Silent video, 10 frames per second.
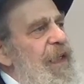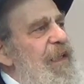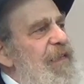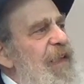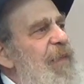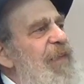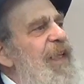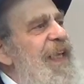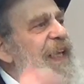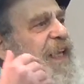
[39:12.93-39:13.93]
And the same
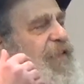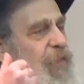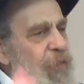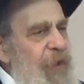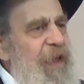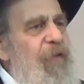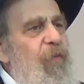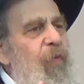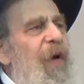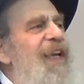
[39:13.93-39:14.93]
thing is with
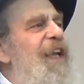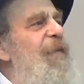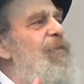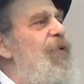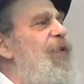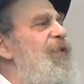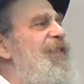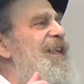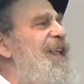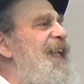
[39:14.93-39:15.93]
what a
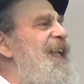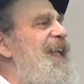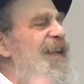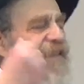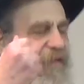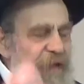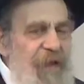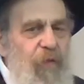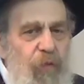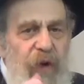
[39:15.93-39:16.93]
person is,
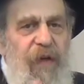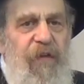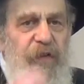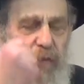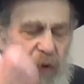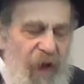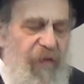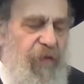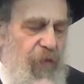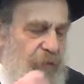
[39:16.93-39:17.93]
if he
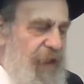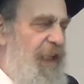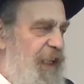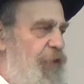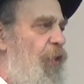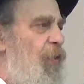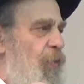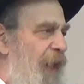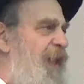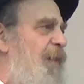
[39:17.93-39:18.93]
wants to really know
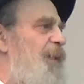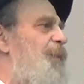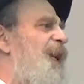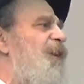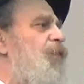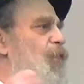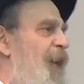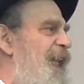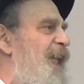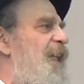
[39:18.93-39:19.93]
what I'm about and
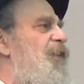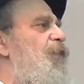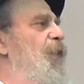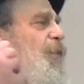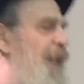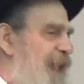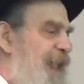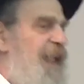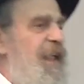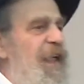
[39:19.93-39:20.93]
what I can do and what I
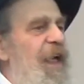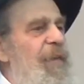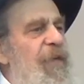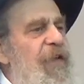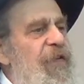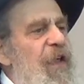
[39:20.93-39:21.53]
can accomplish.